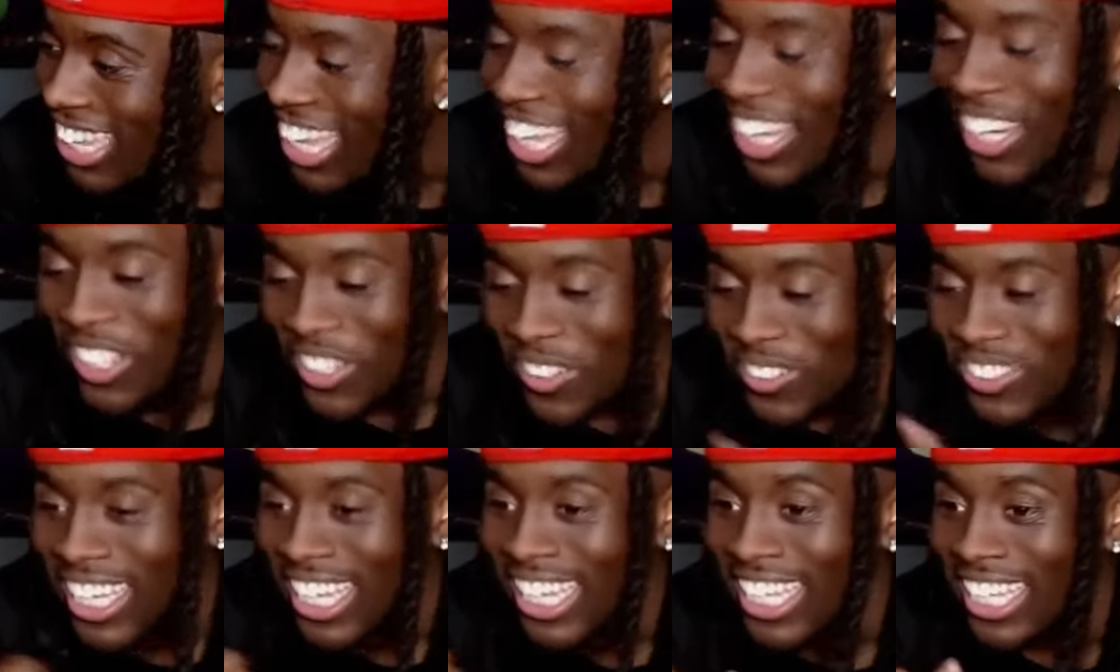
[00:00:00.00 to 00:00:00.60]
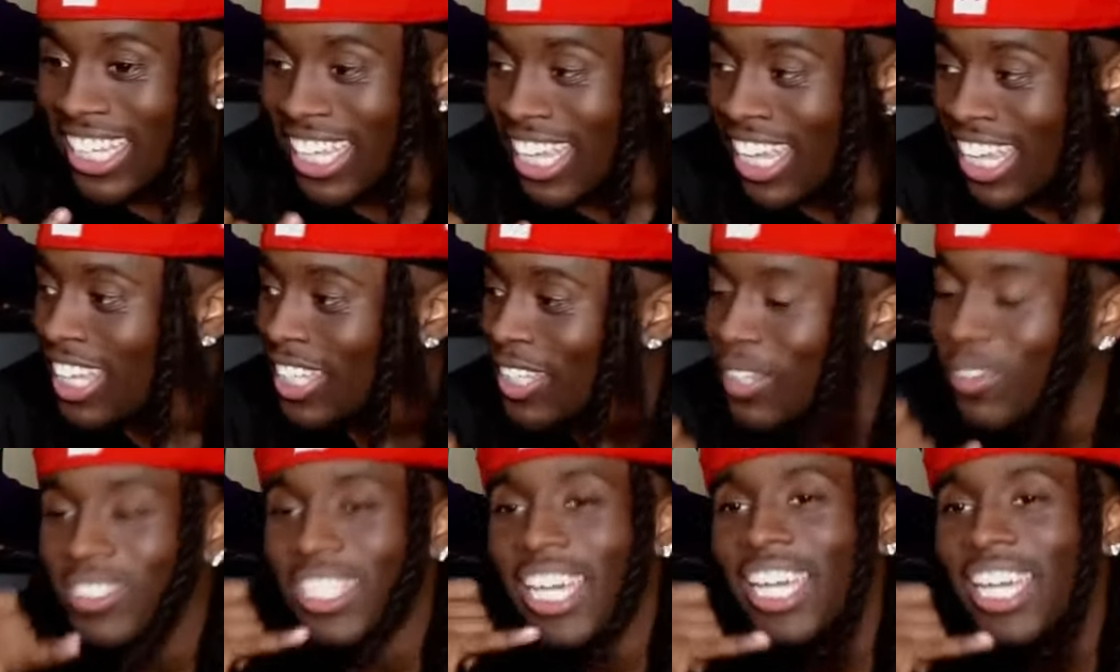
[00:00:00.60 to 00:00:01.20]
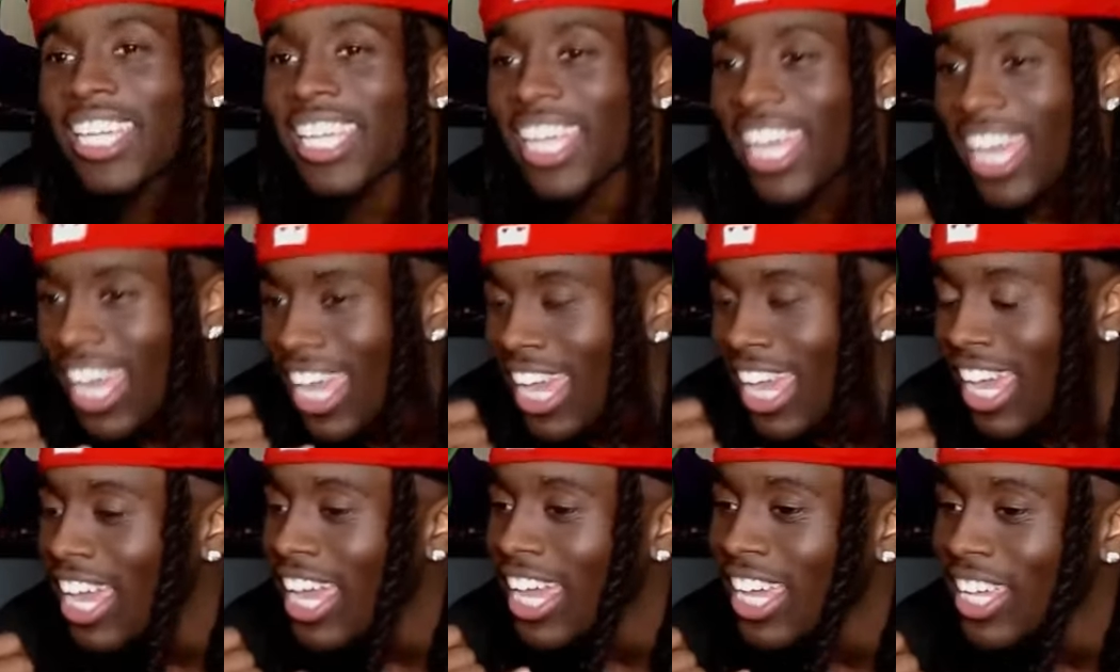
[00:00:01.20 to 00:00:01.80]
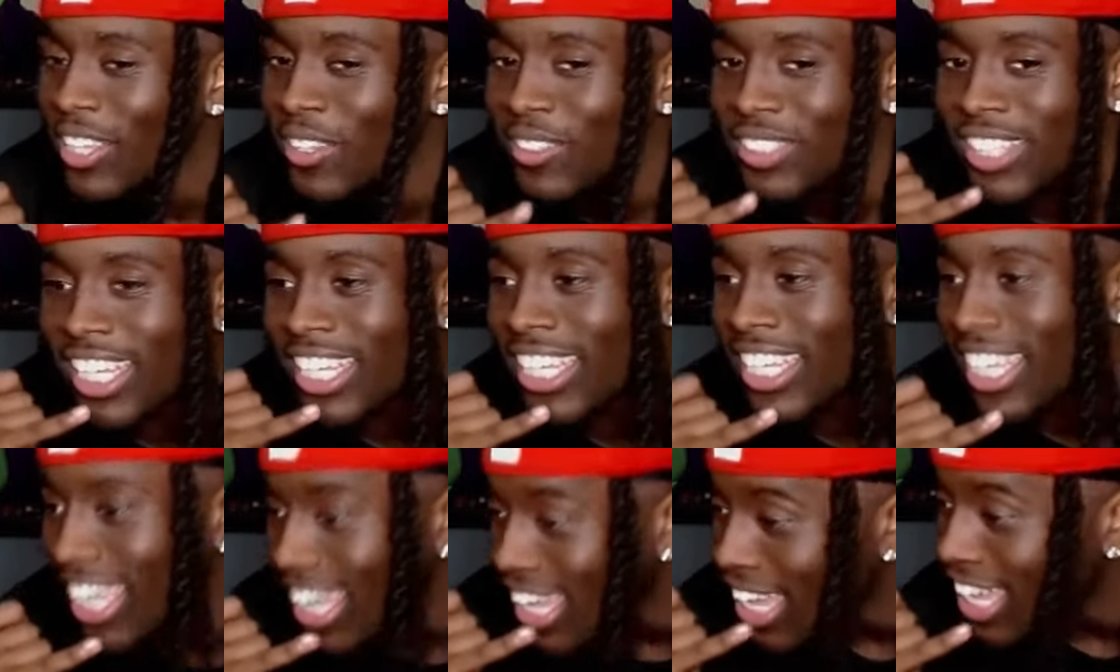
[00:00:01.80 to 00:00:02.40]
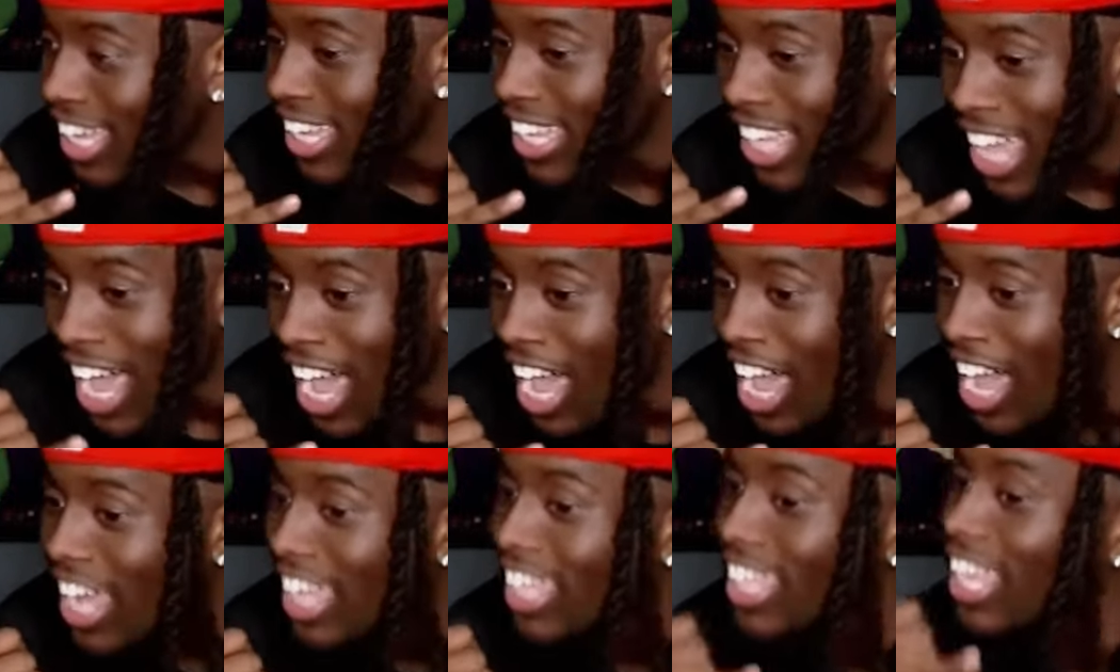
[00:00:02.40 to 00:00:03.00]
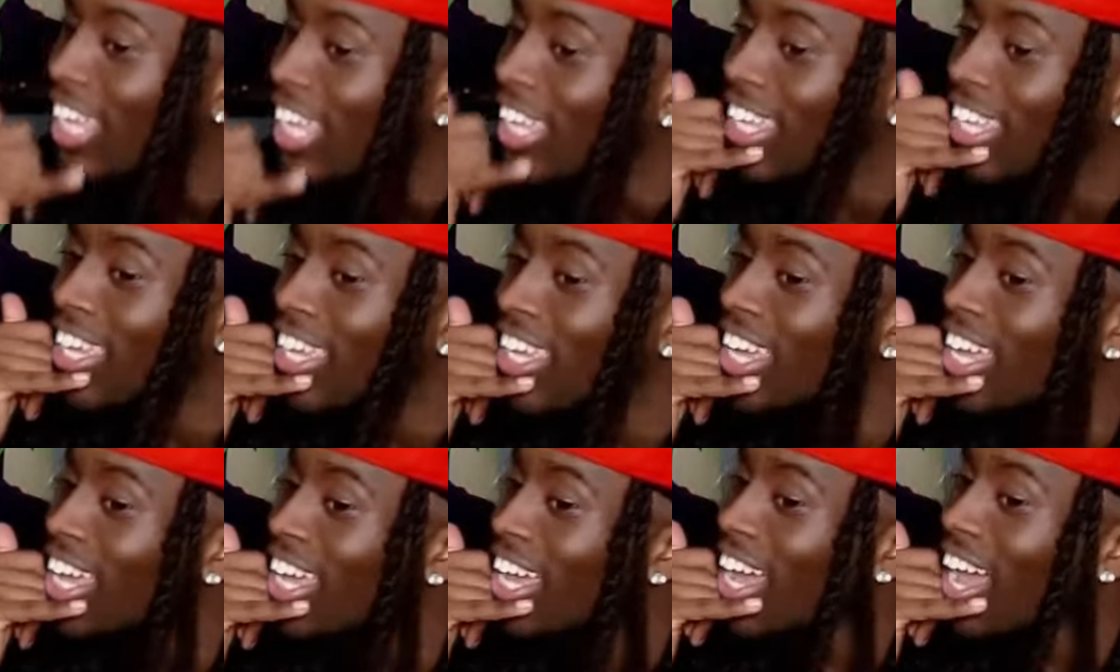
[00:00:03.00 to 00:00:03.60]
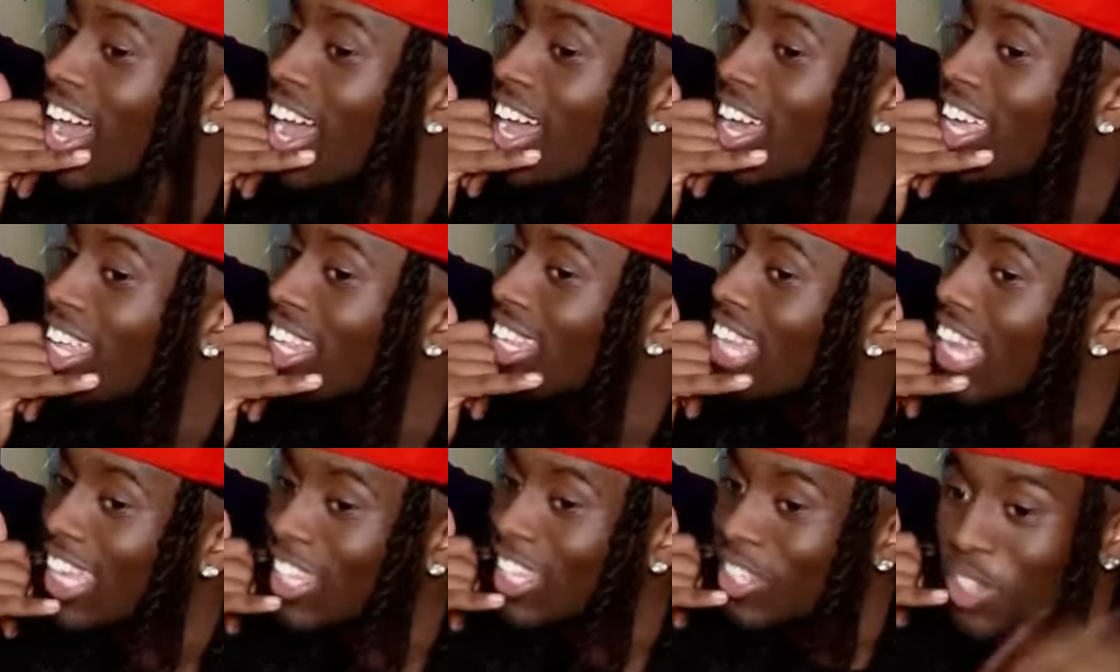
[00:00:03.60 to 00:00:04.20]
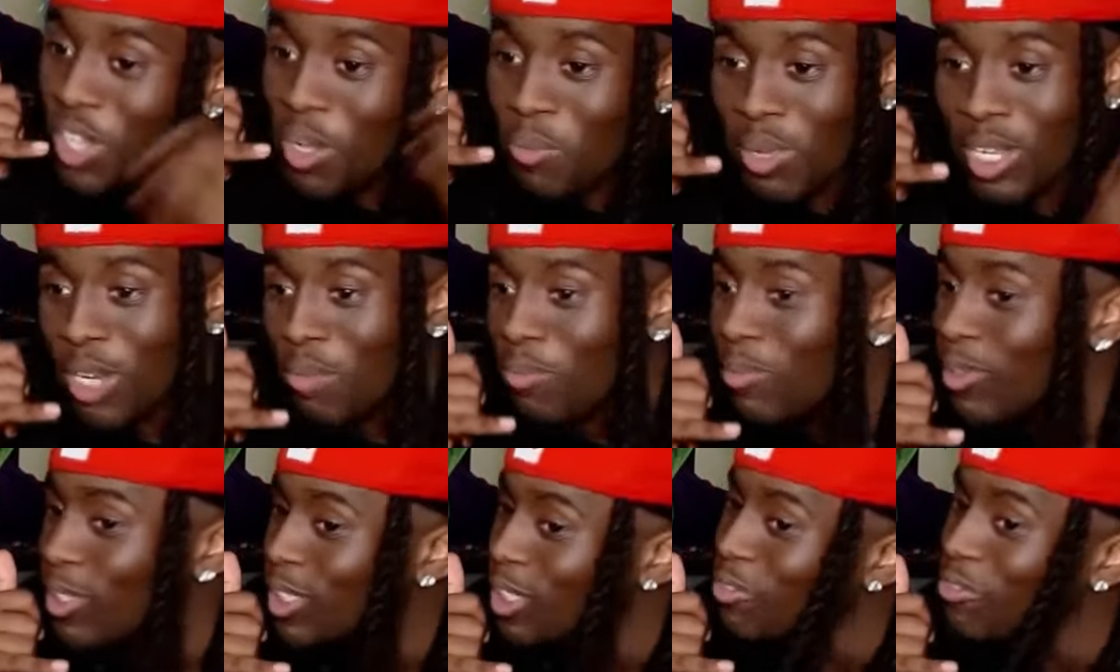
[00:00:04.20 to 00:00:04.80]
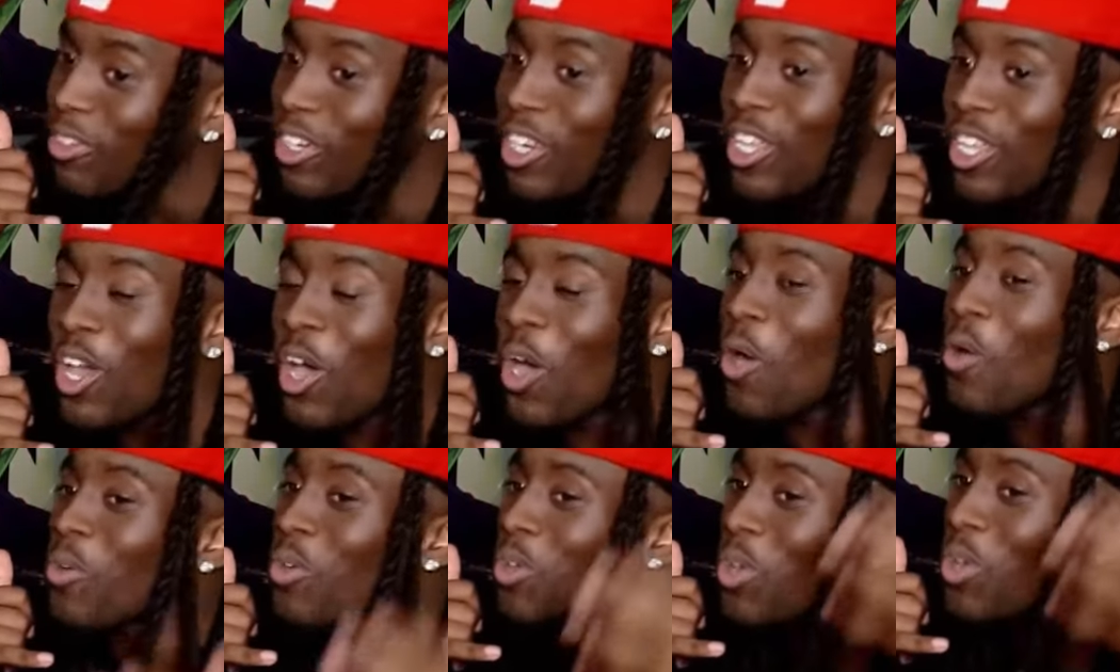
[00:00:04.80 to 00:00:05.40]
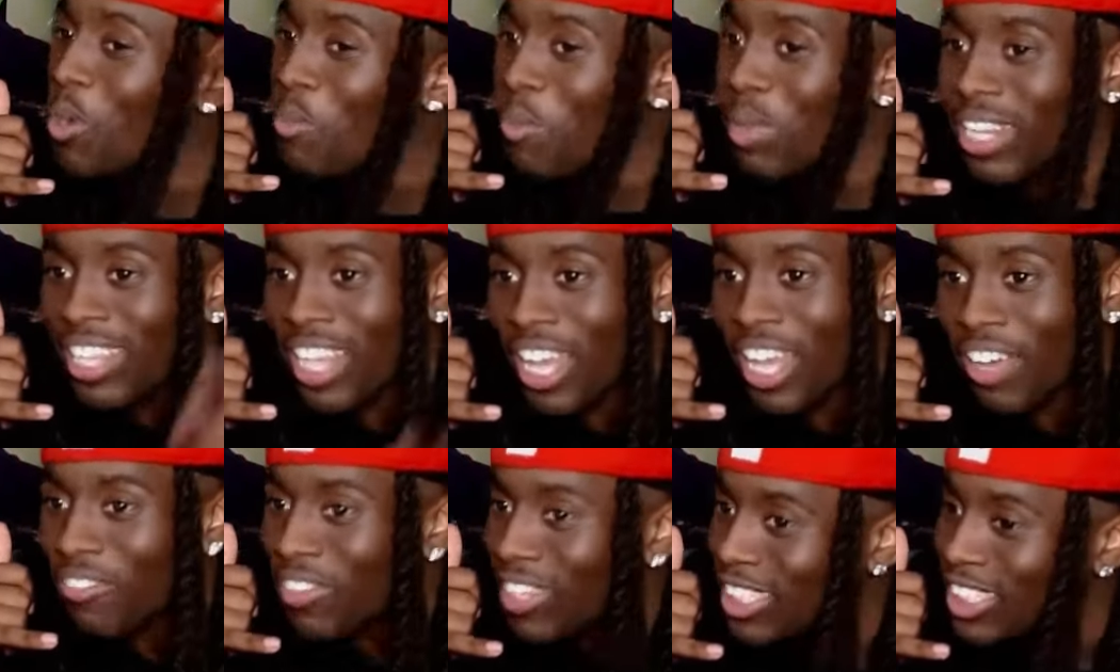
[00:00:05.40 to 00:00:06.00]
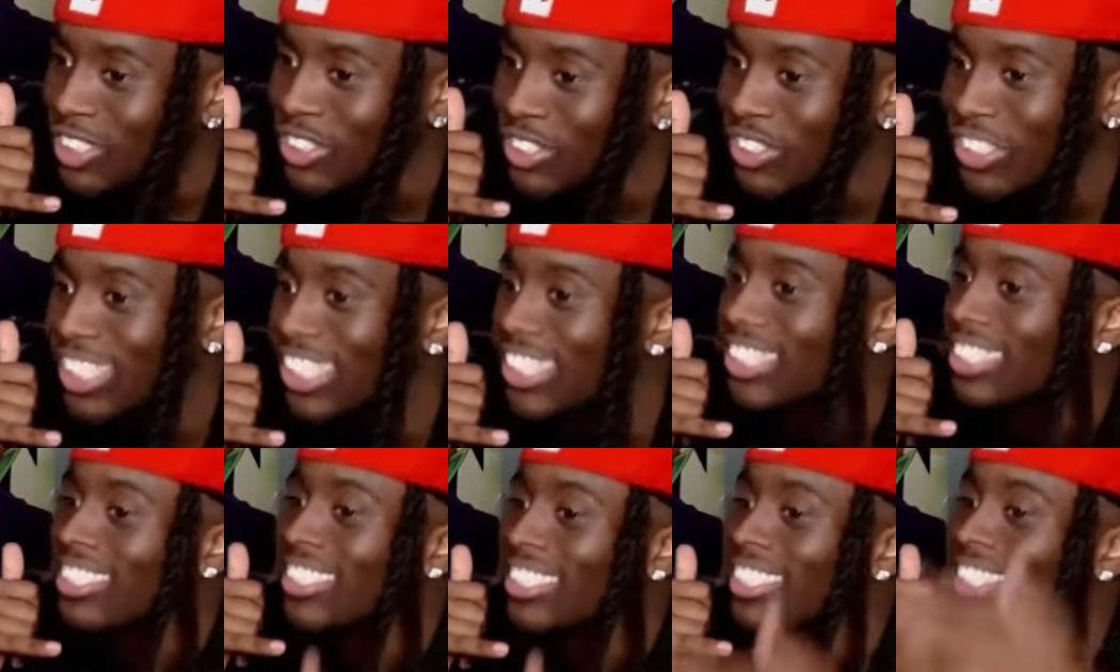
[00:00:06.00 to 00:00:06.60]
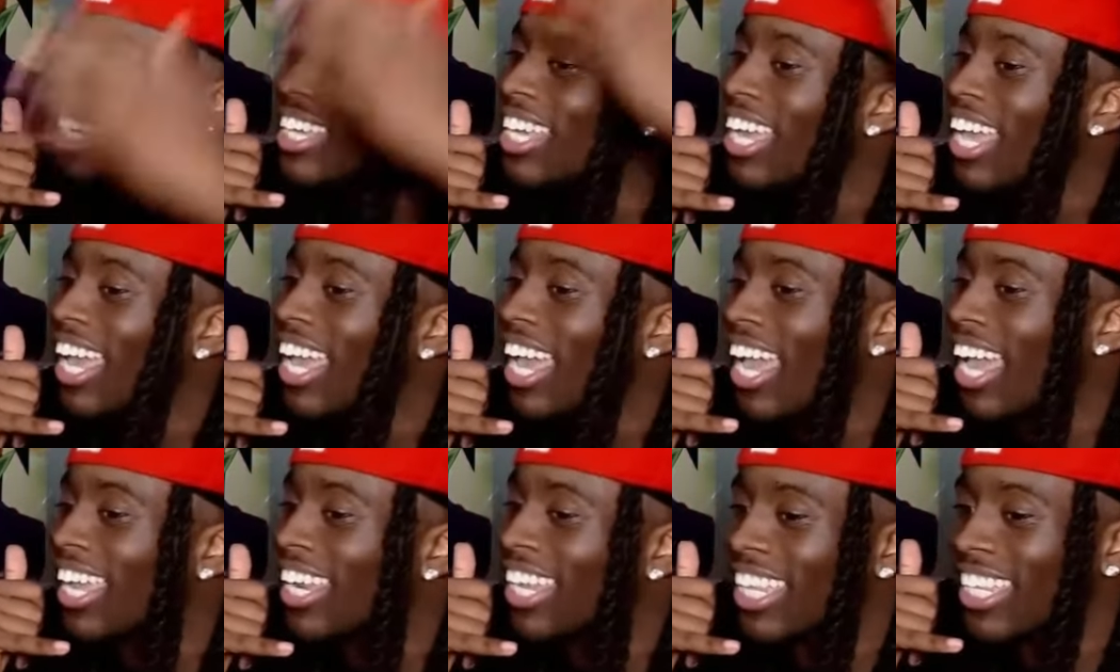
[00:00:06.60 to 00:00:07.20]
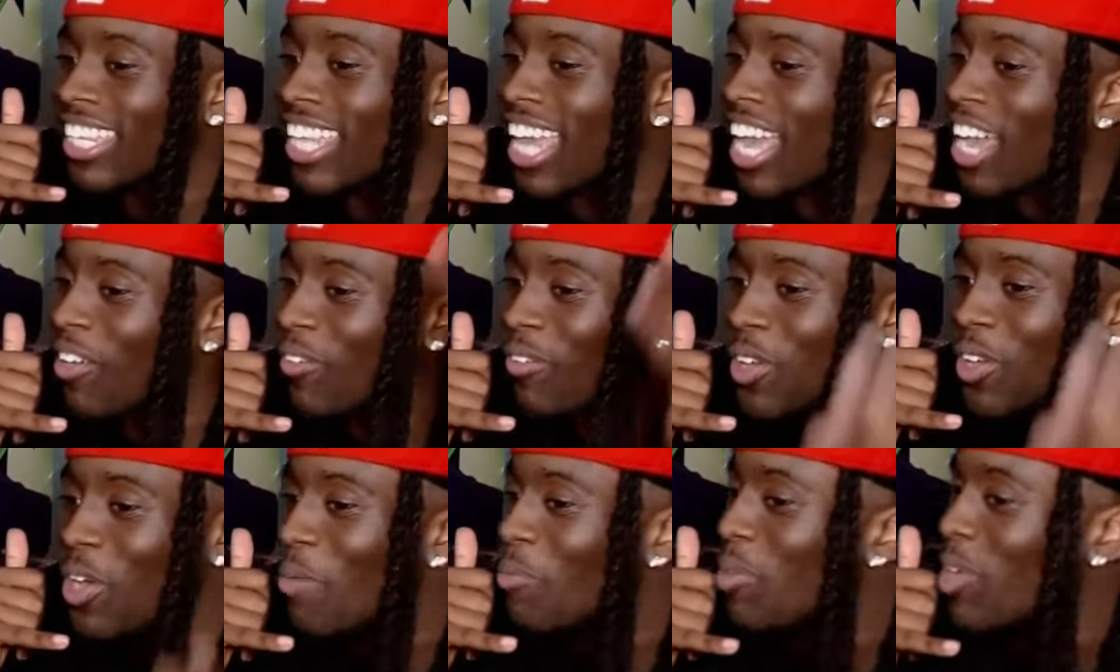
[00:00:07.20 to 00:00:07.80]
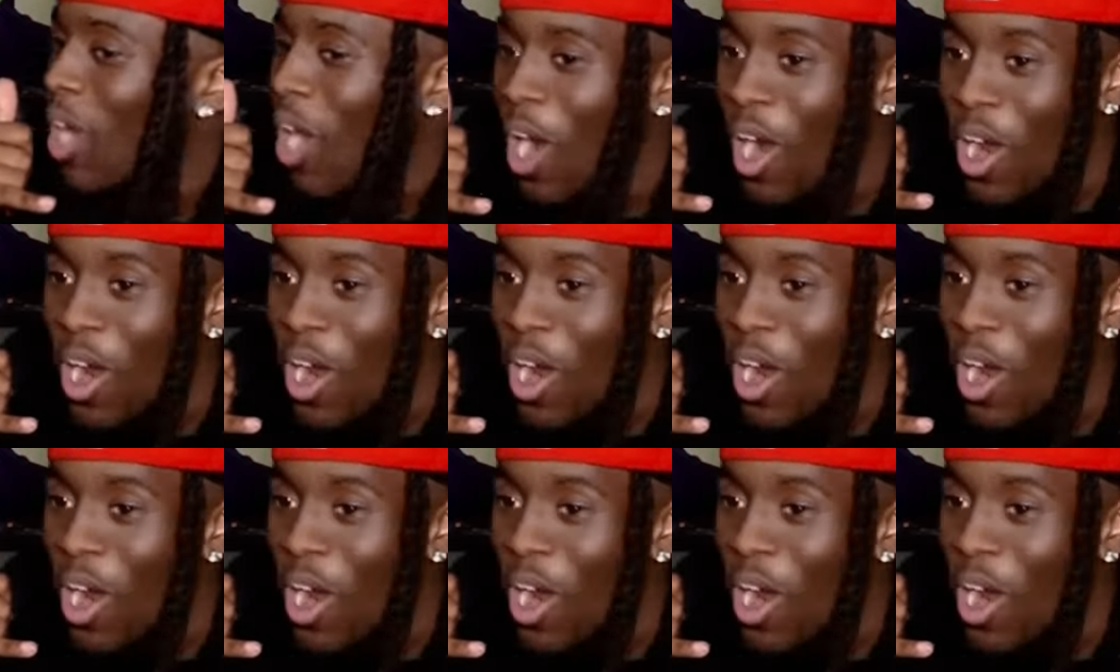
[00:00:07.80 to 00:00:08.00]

And then he was like, yeah, Kai. You're going to be the love interest. And then, we're going to be...